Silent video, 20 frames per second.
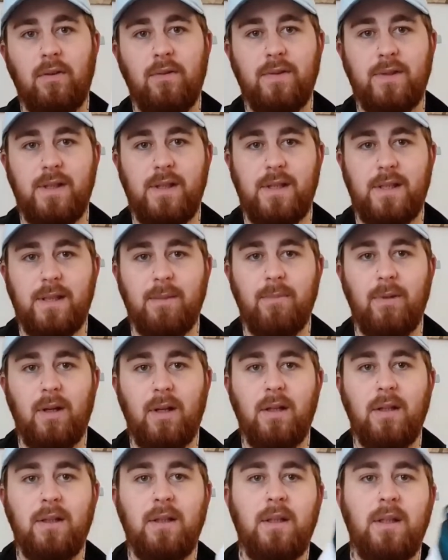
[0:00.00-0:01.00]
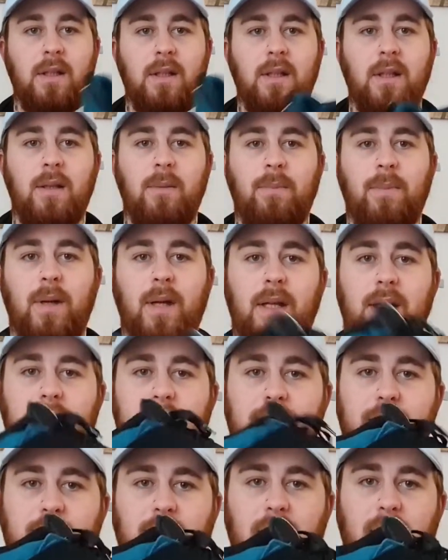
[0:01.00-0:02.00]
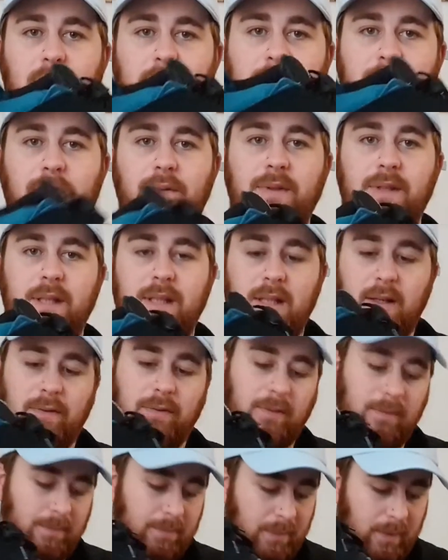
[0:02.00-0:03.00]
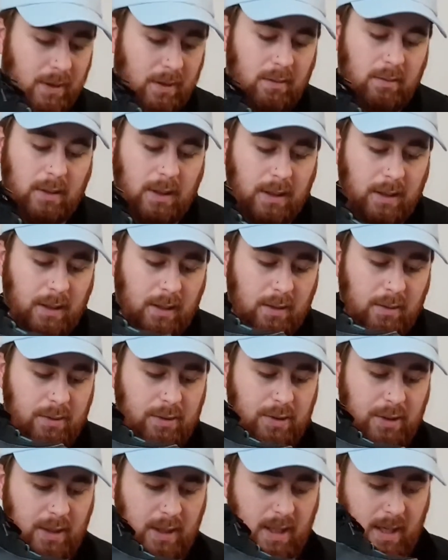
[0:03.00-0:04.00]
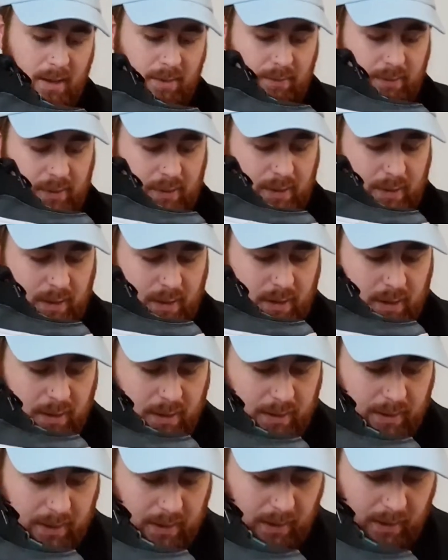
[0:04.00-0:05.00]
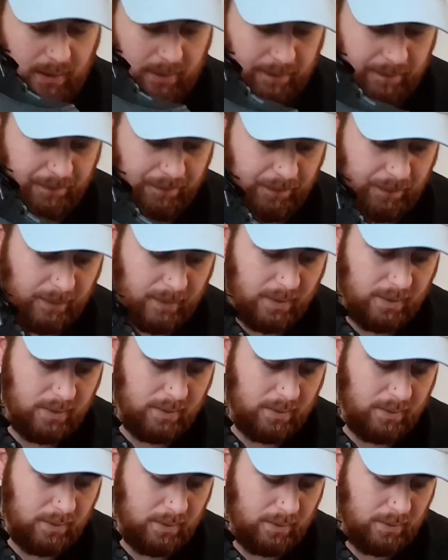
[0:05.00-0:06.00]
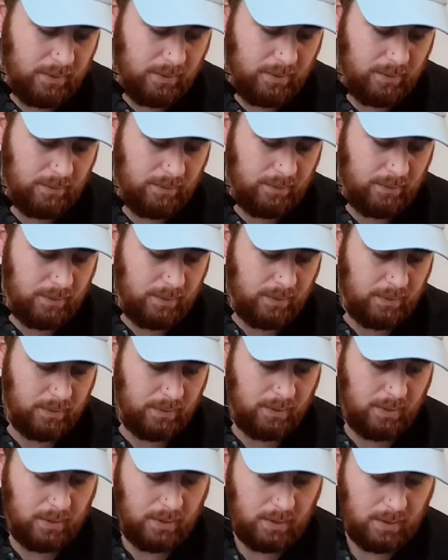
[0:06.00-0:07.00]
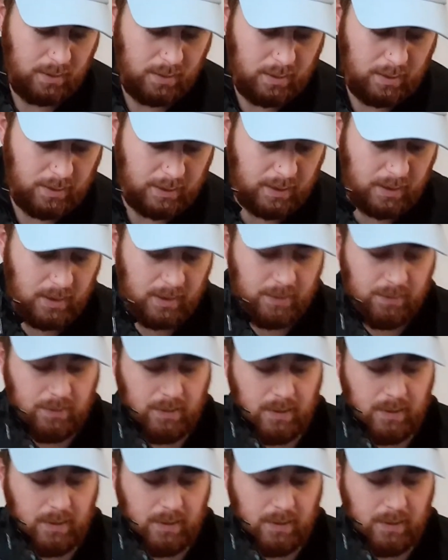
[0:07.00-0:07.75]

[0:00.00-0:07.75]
obviously similar, but it's it's obviously different. And I'll get the OG out so you can see. Um, so